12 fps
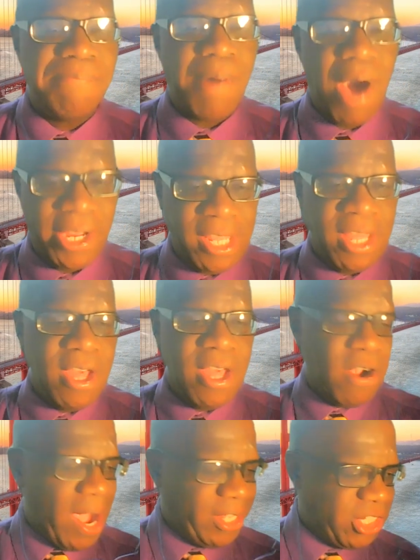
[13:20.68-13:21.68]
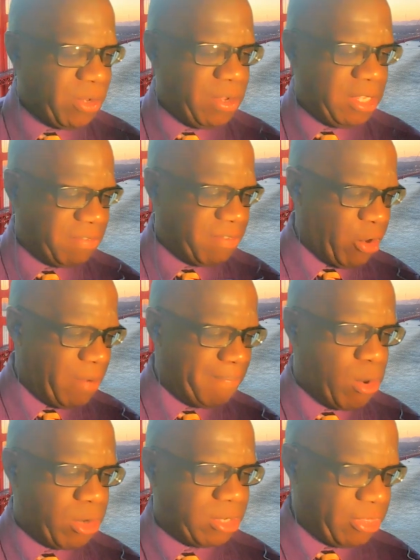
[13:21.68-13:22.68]
body. All right, so it's very
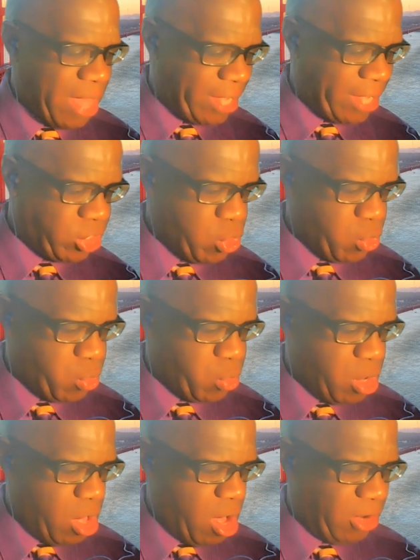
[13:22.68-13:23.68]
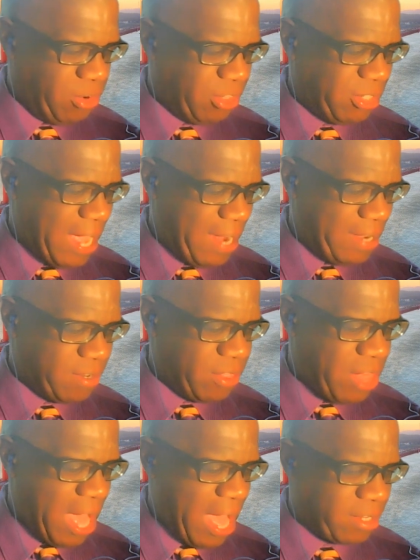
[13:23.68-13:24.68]
important that you understand
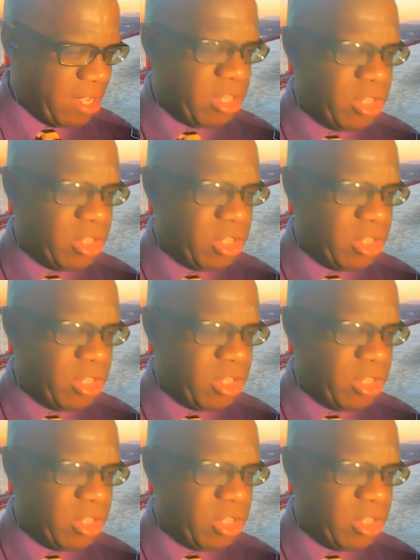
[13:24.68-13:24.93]
that.